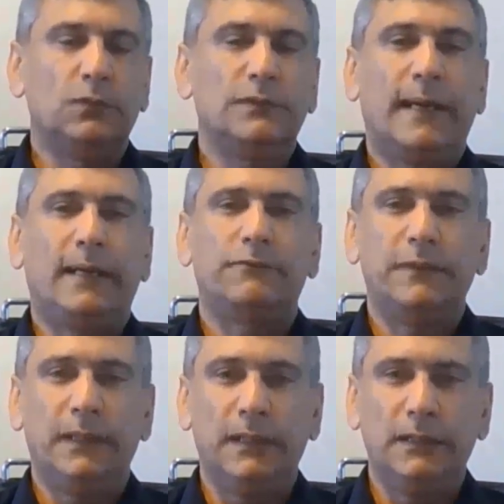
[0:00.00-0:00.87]
don't
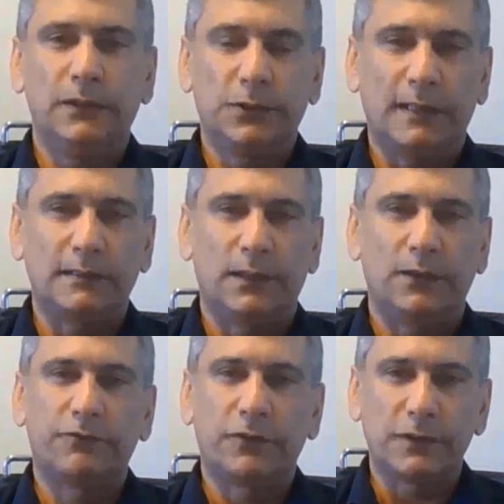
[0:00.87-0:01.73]
have English as
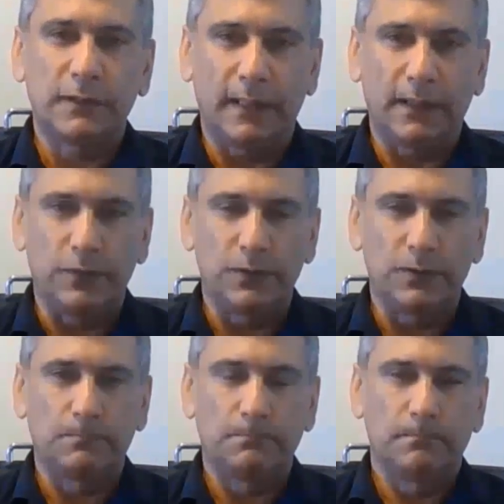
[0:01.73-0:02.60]
their first
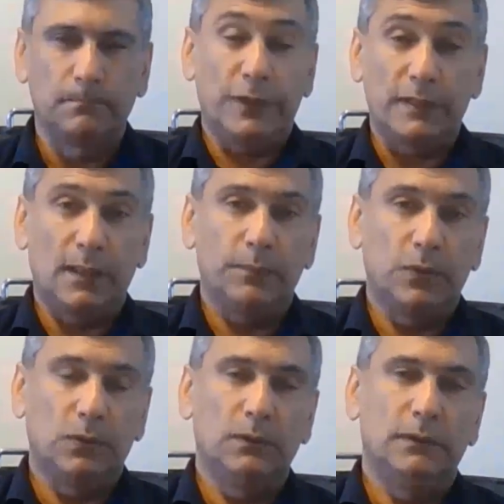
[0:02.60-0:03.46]
language. For
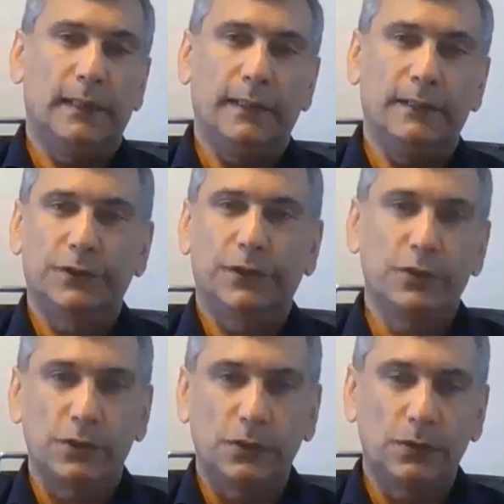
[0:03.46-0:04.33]
example,
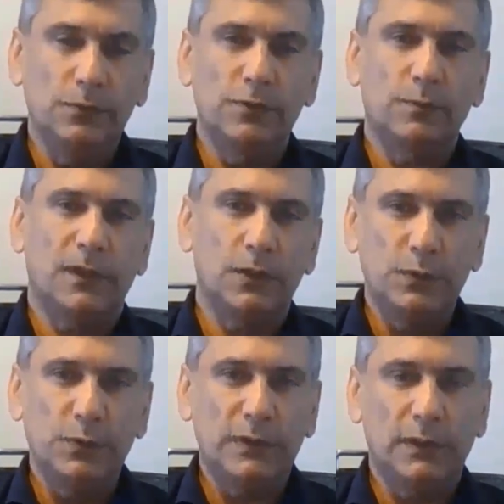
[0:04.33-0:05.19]
Turkish students may
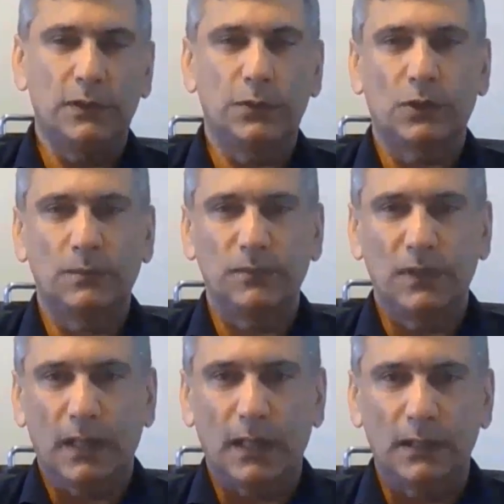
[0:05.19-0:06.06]
use English to
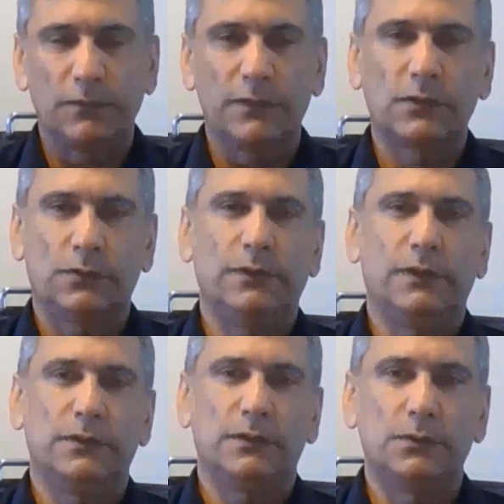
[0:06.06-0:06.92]
communicate with a
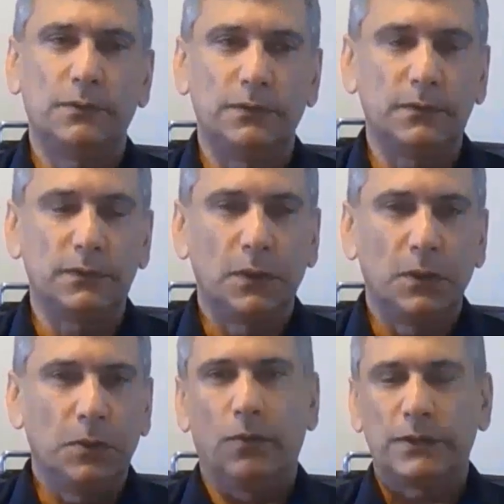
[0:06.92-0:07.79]
Syrian student,
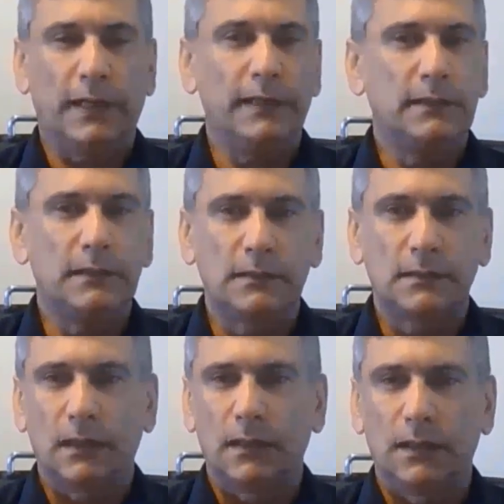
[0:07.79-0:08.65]
or a
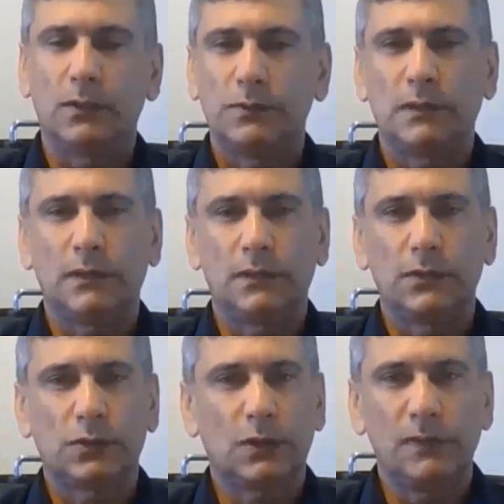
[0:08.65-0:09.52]
Chinese may use
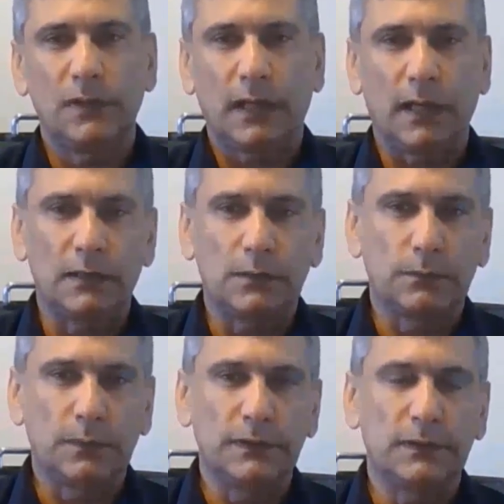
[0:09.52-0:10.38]
English to
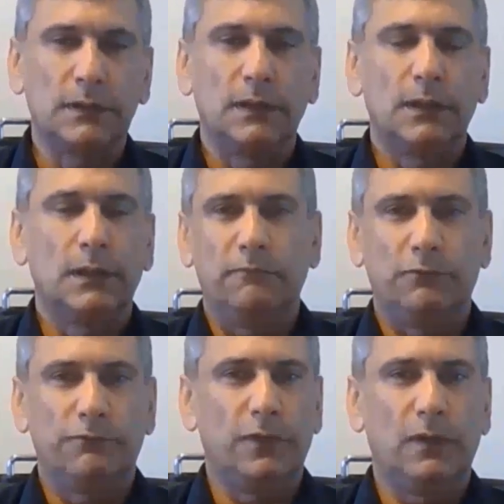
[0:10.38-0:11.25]
communicate with
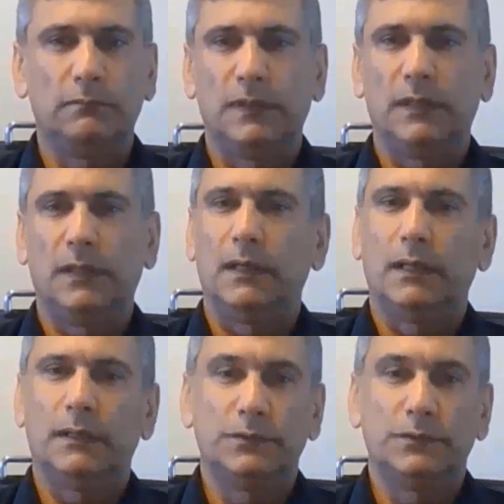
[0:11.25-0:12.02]
someone from